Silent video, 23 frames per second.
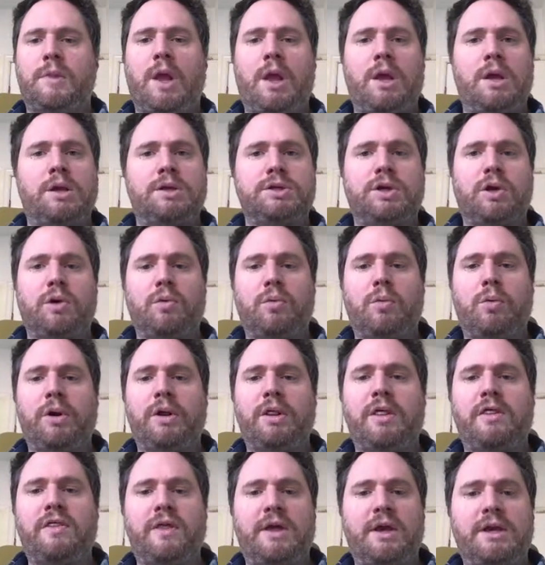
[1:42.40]
So one of
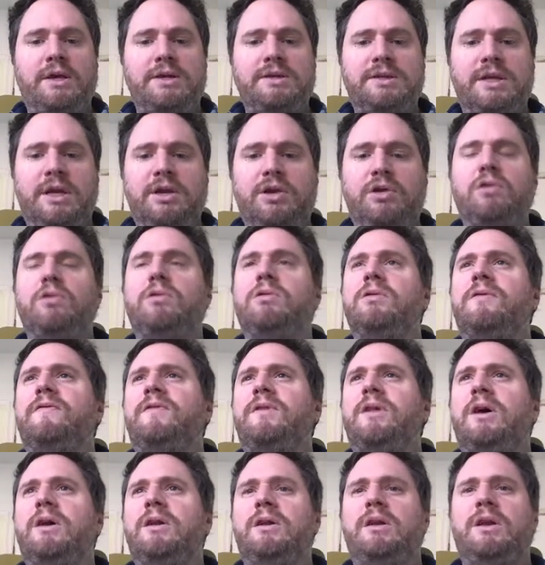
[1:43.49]
the things that you'll have
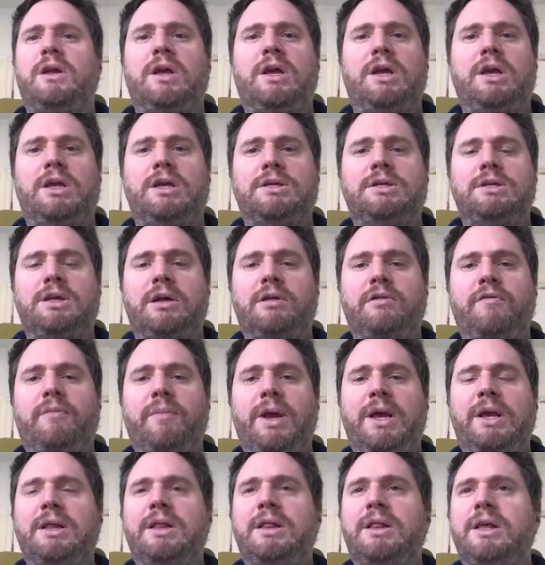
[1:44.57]
done is I've
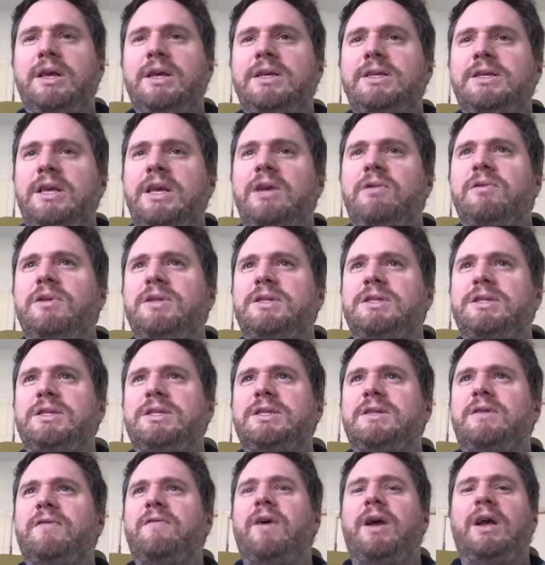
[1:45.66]
made the sequences
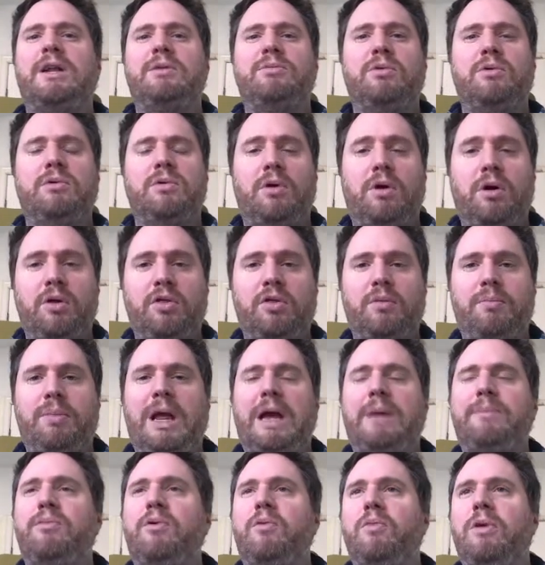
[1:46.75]
available on the
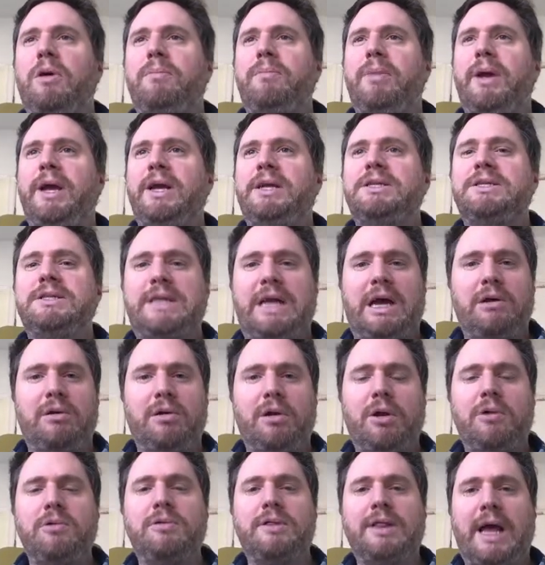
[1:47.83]
Blackboard web page.
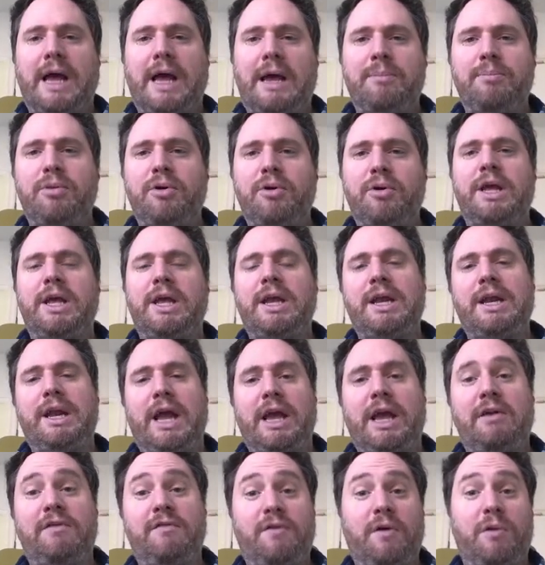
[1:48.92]
Download that and put it in
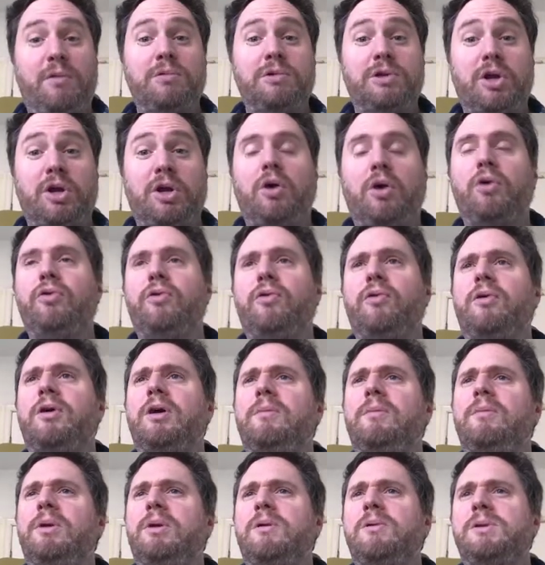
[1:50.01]
a folder on your
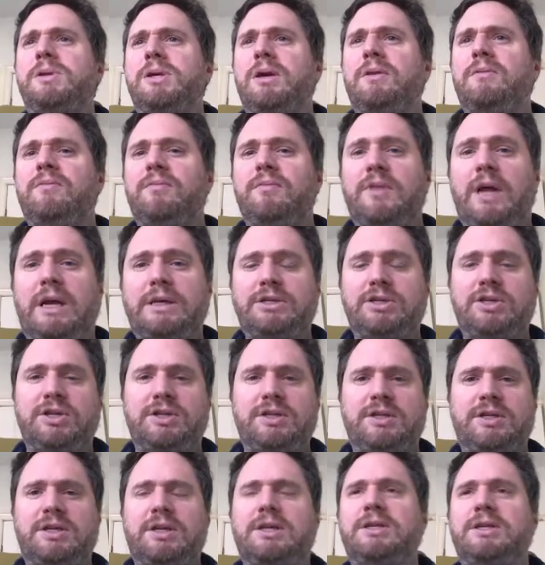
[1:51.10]
computer. That's
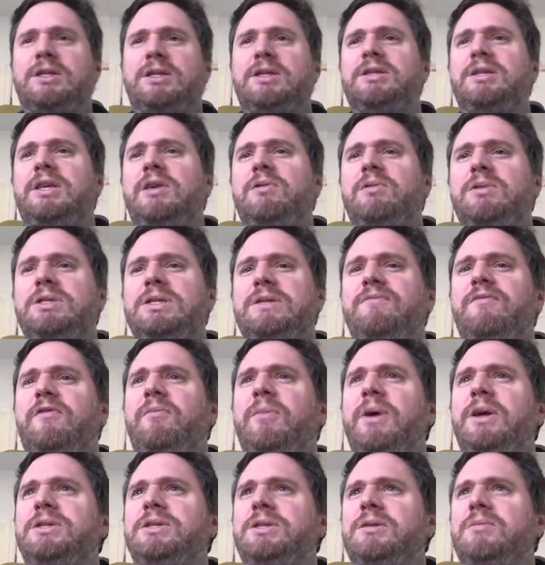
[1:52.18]
just the sequence
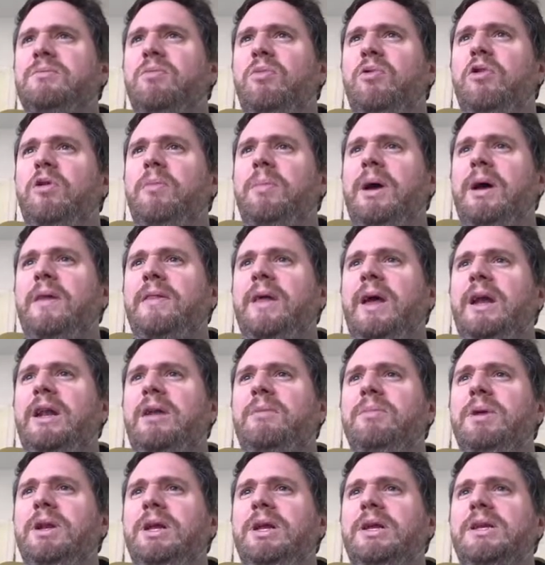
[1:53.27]
information. More about that in a
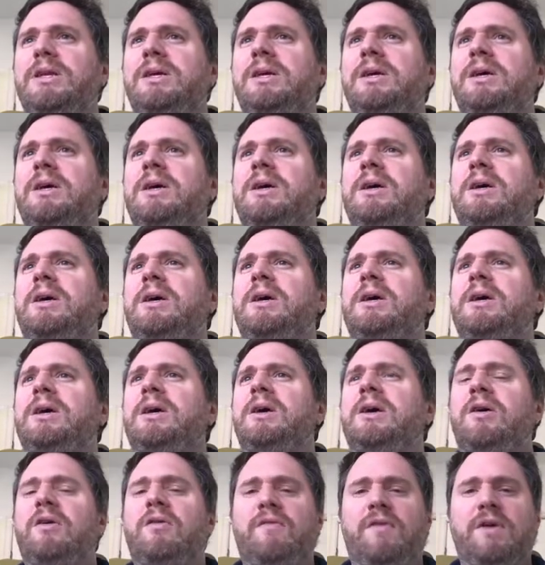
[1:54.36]
minute.
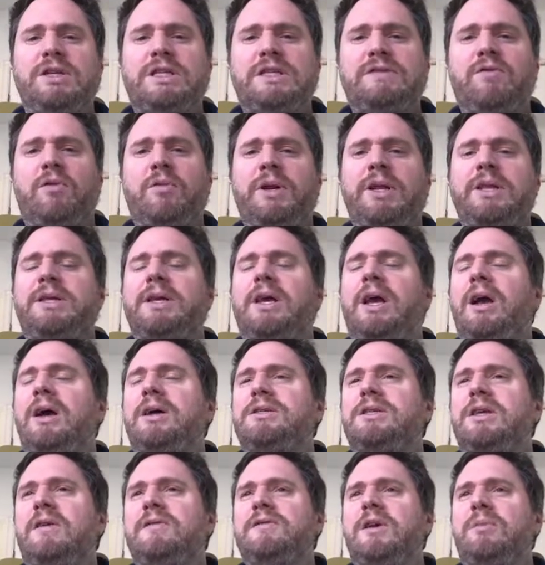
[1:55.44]
First of all, we need to get
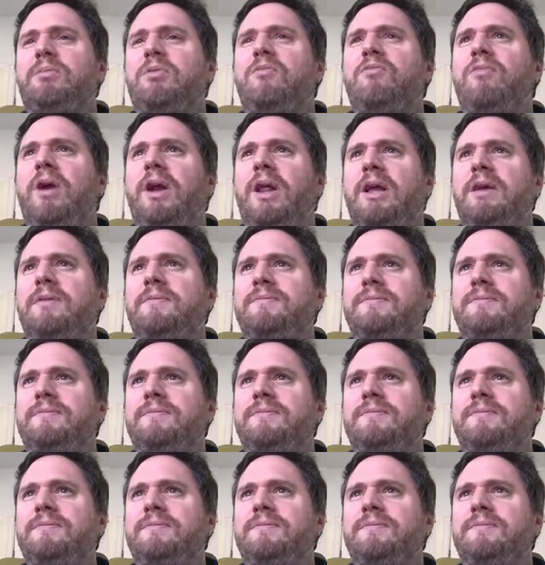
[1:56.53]
ourselves up and running.